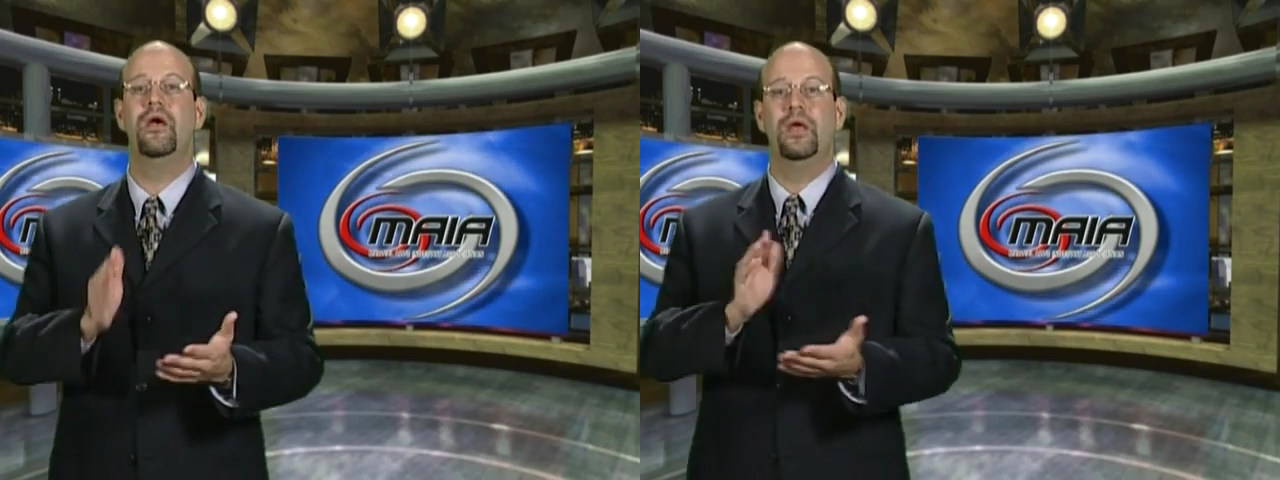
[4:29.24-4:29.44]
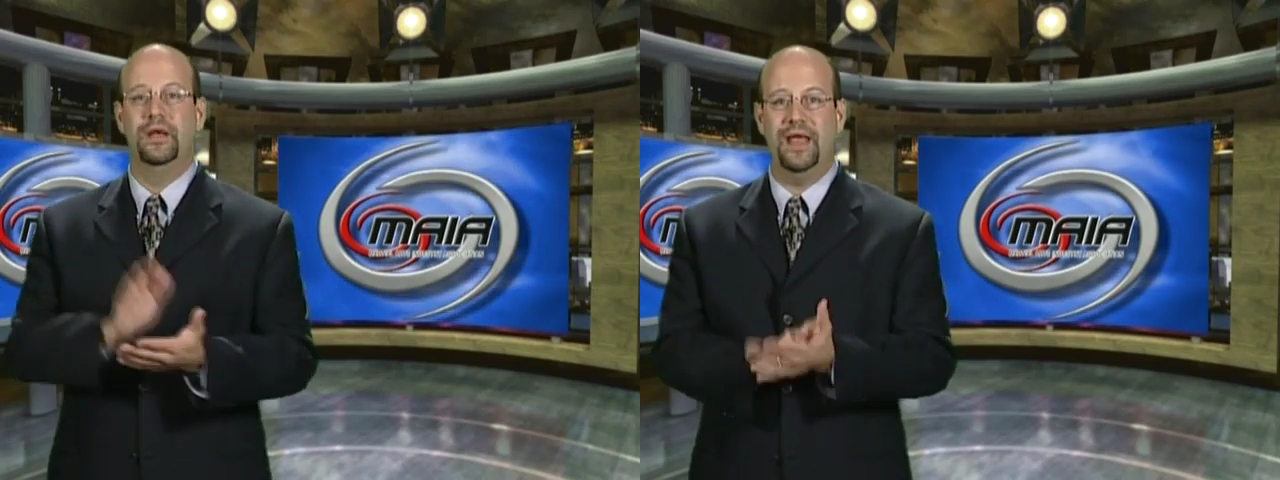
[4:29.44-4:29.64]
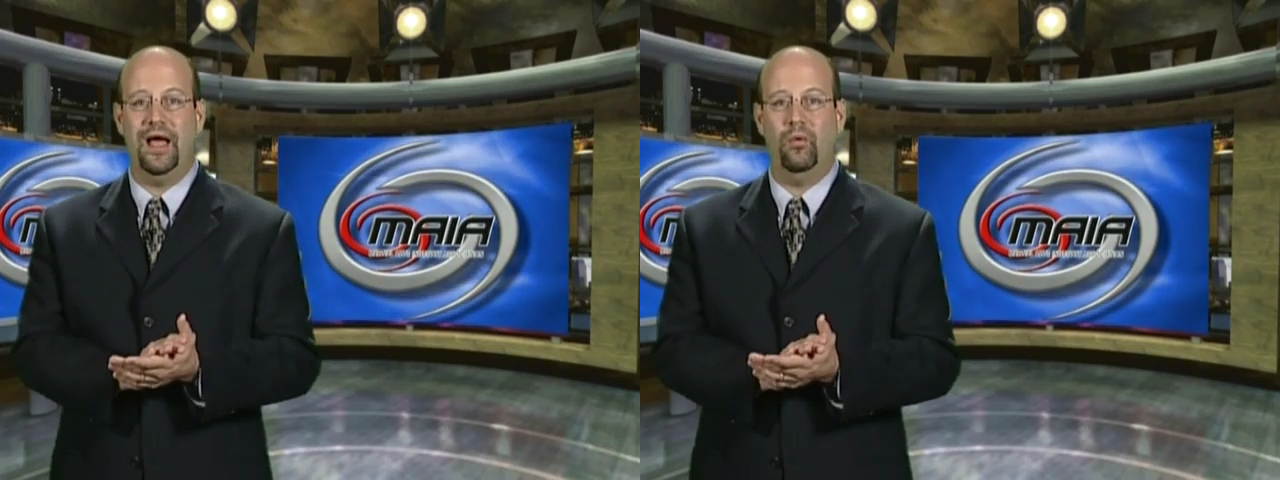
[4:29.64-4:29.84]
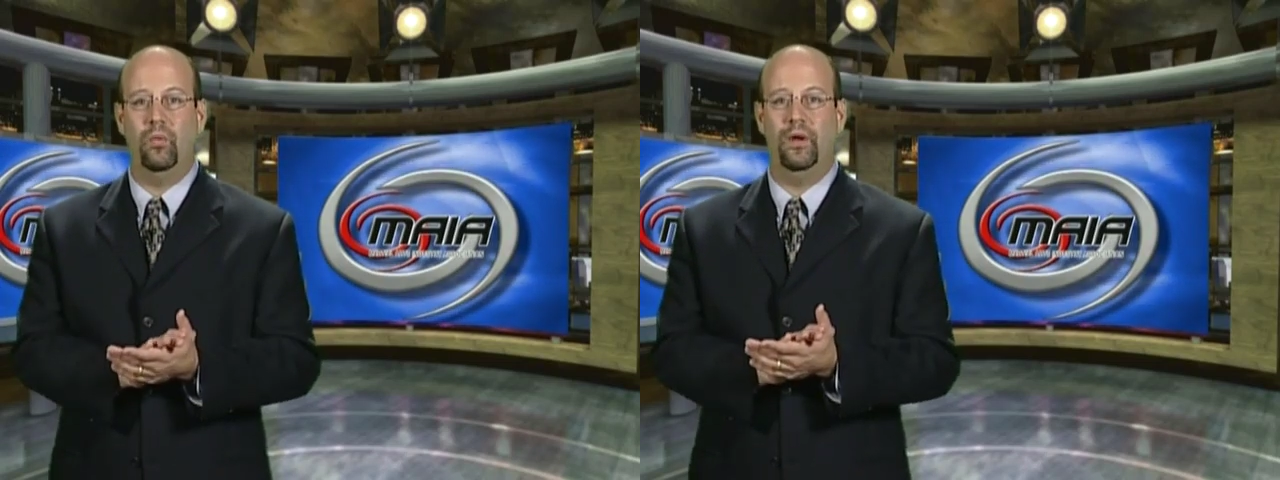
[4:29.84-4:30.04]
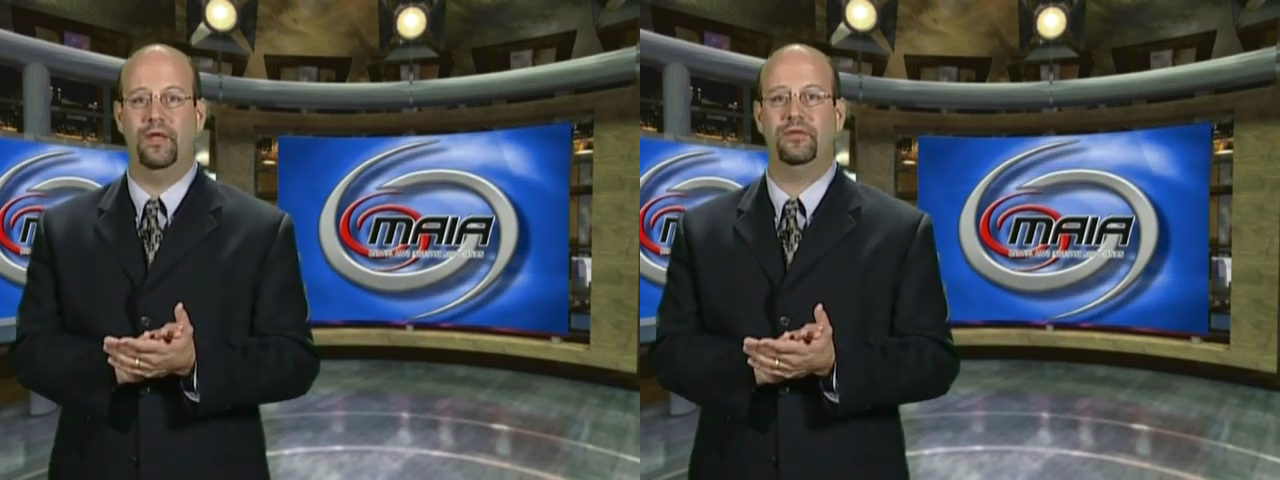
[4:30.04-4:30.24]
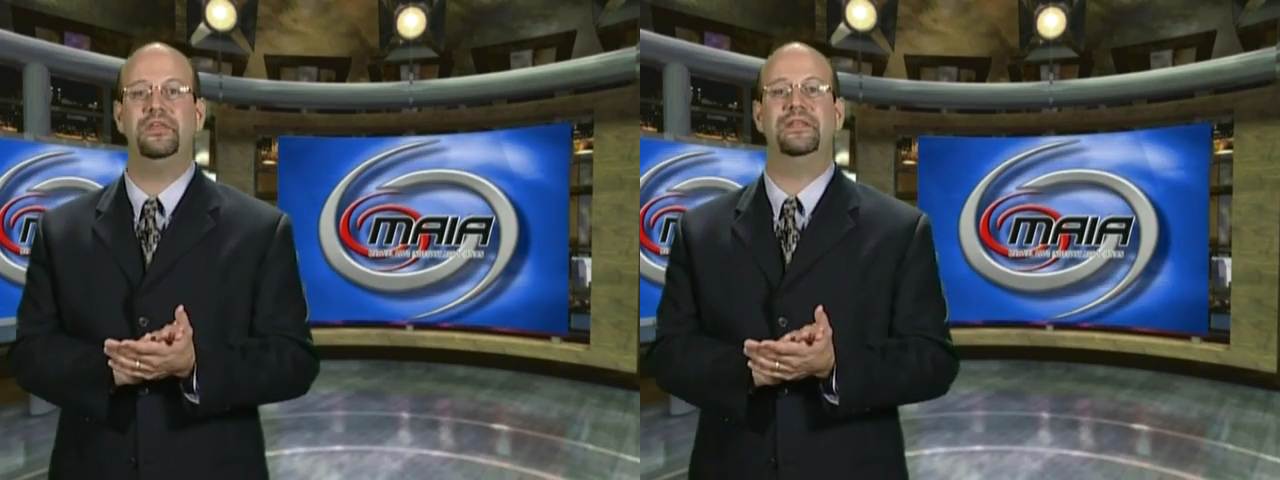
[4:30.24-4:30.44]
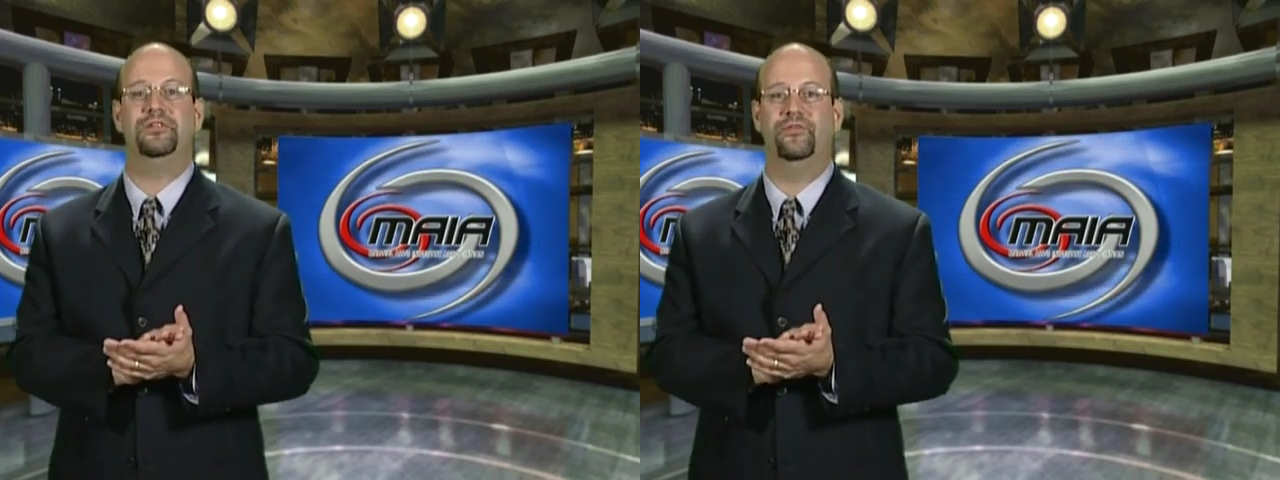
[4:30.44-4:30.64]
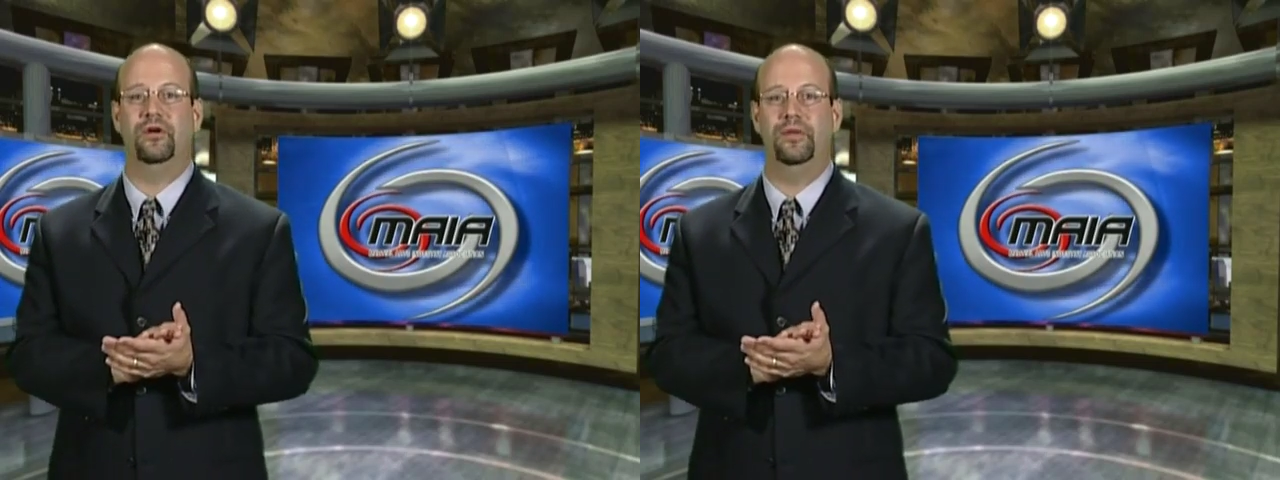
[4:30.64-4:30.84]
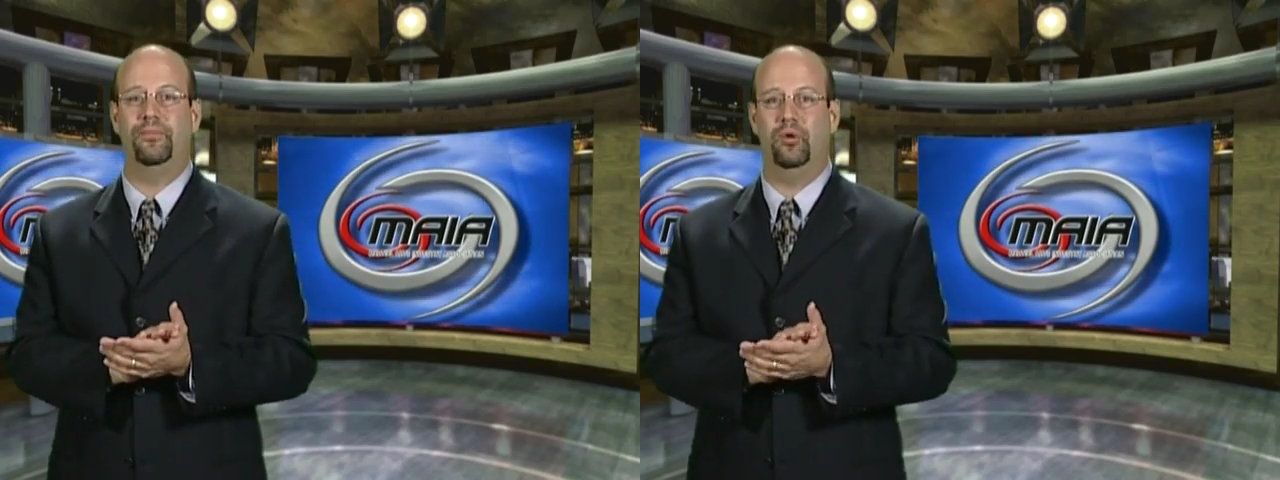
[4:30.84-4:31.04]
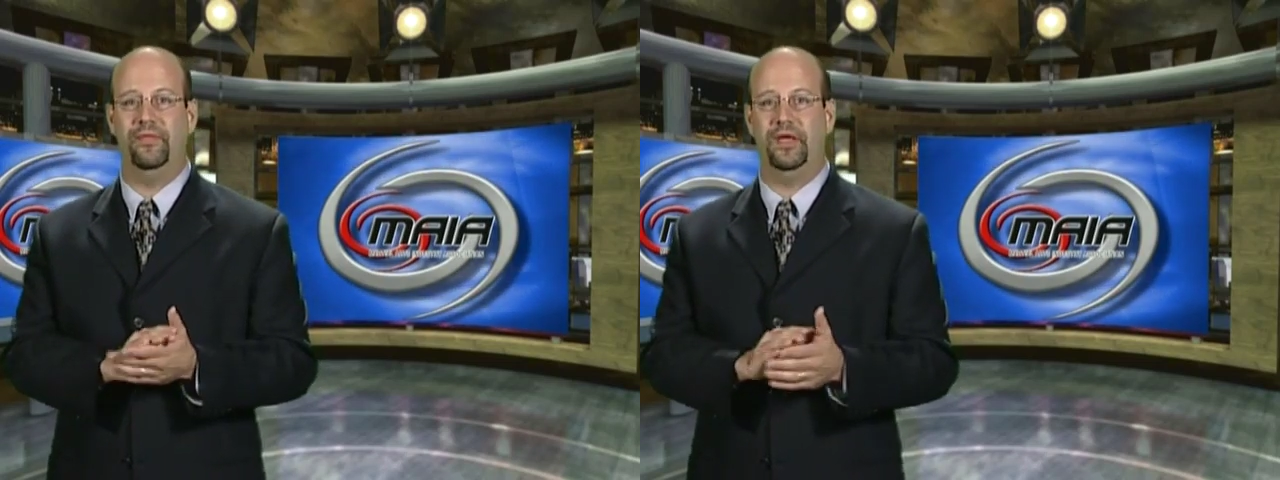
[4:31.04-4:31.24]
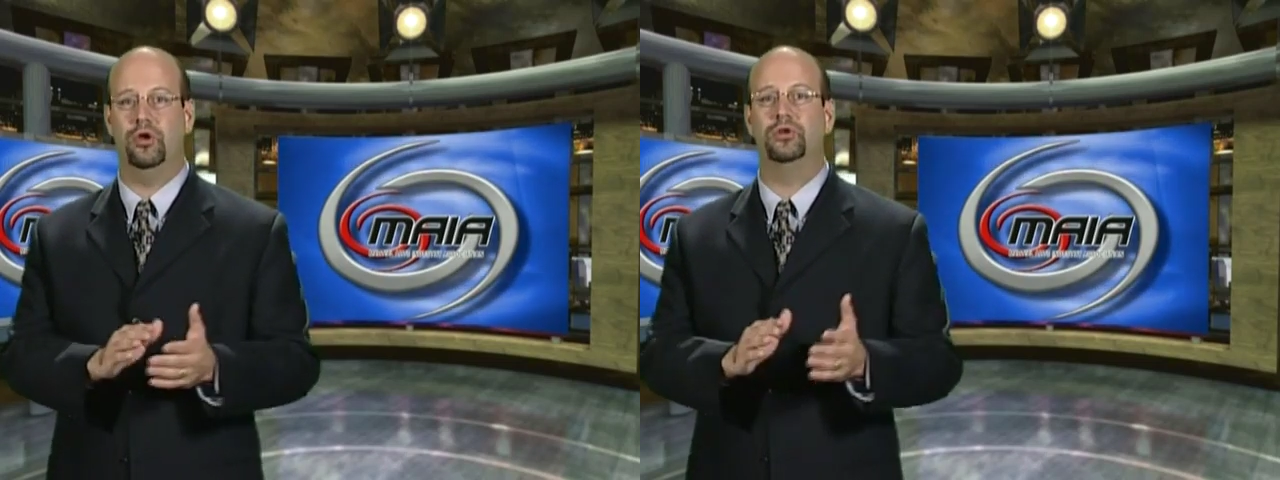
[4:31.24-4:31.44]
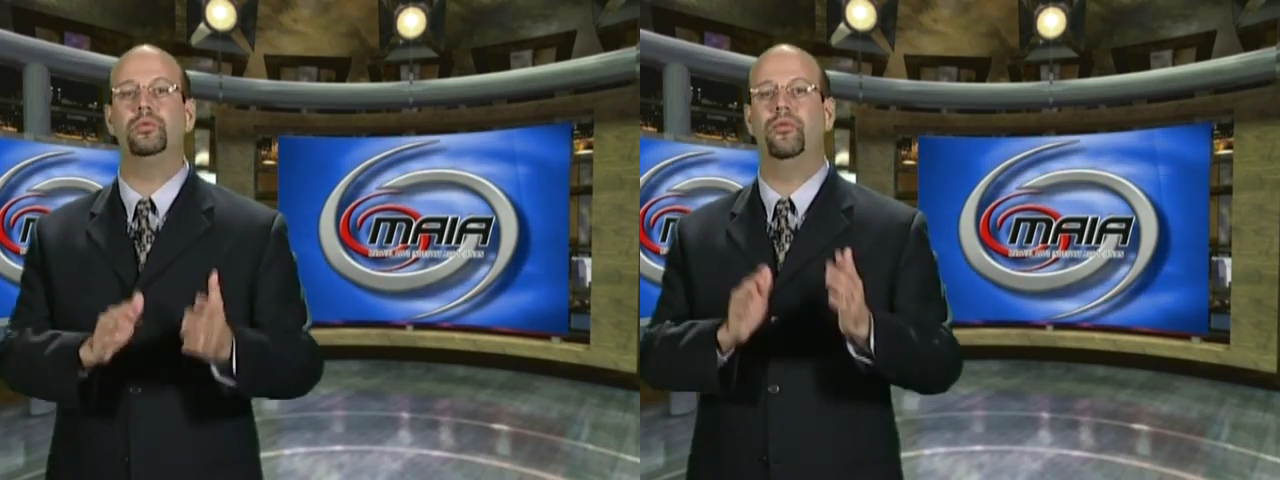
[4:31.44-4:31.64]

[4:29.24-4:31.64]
Now, one other thing that's very important that goes with